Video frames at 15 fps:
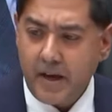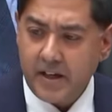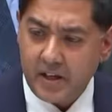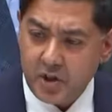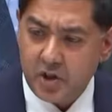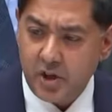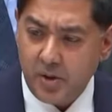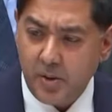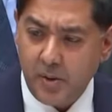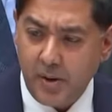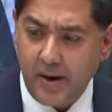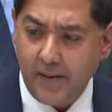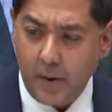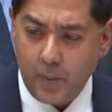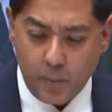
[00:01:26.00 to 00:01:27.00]
I can show you
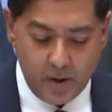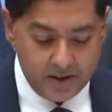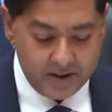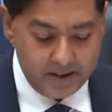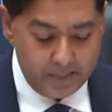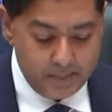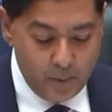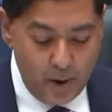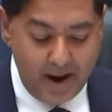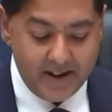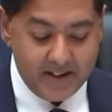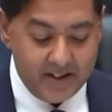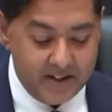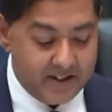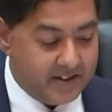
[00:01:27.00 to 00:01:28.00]
how that works in
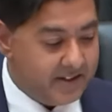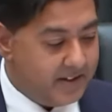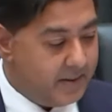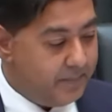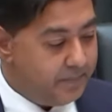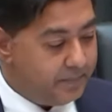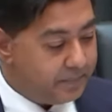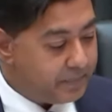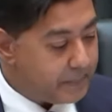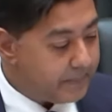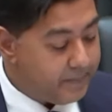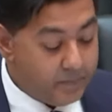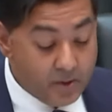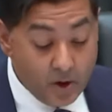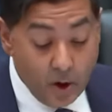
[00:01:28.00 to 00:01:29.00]
practice.
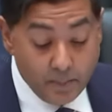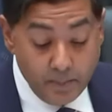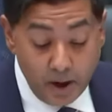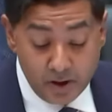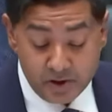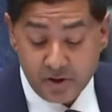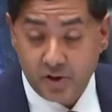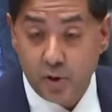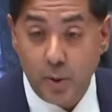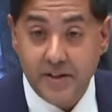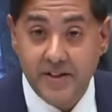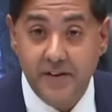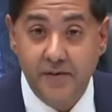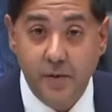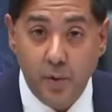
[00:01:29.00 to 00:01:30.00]
On March the
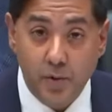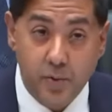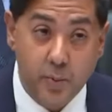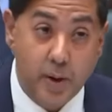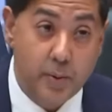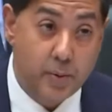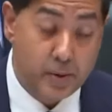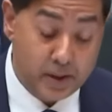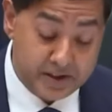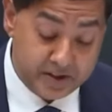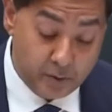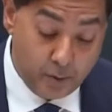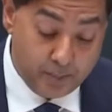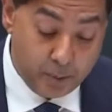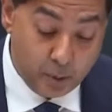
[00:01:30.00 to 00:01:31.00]
24th, we
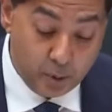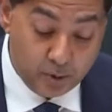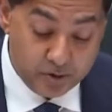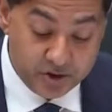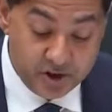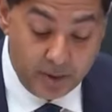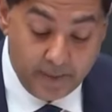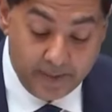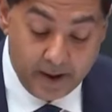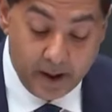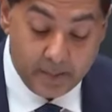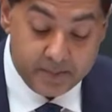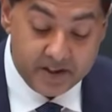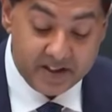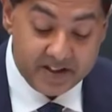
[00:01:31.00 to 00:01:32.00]
released a report showing that
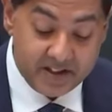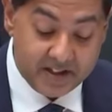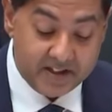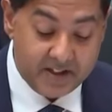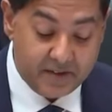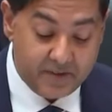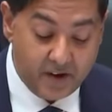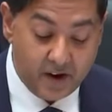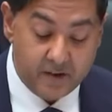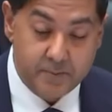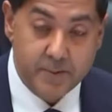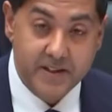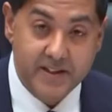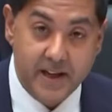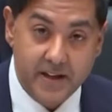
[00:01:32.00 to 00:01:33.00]
up to
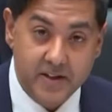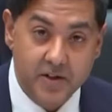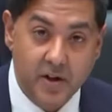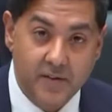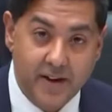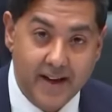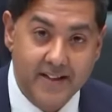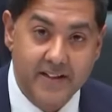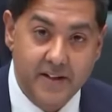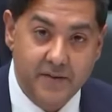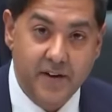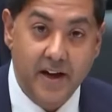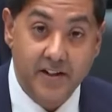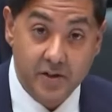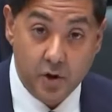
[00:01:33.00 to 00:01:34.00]
65% of anti
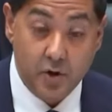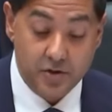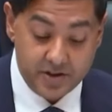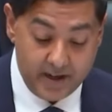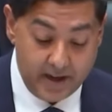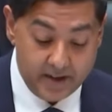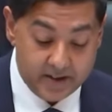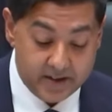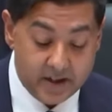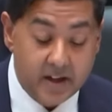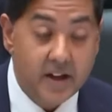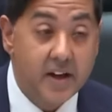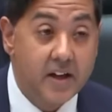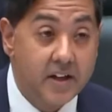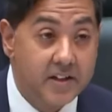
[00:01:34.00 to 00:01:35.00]
vax content
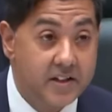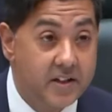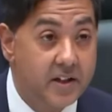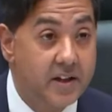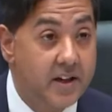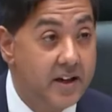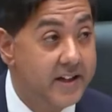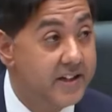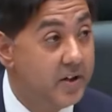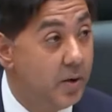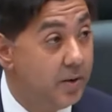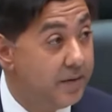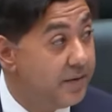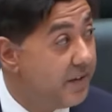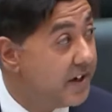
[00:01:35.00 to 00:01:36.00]
circulating
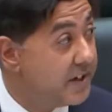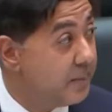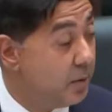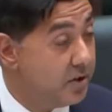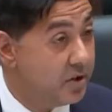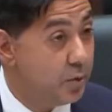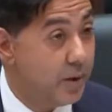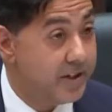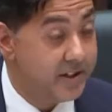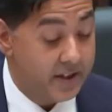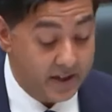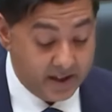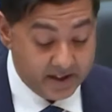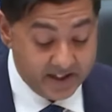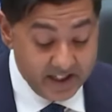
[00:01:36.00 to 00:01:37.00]
on Facebook and
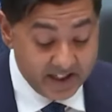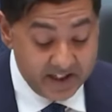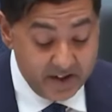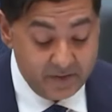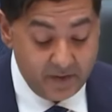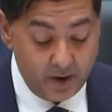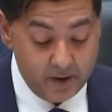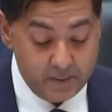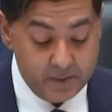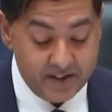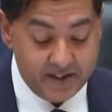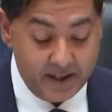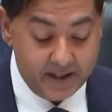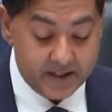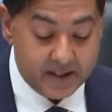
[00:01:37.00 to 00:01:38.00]
Twitter,
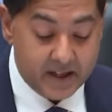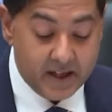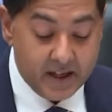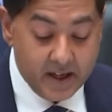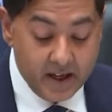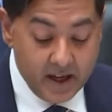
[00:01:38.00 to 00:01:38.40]
65%,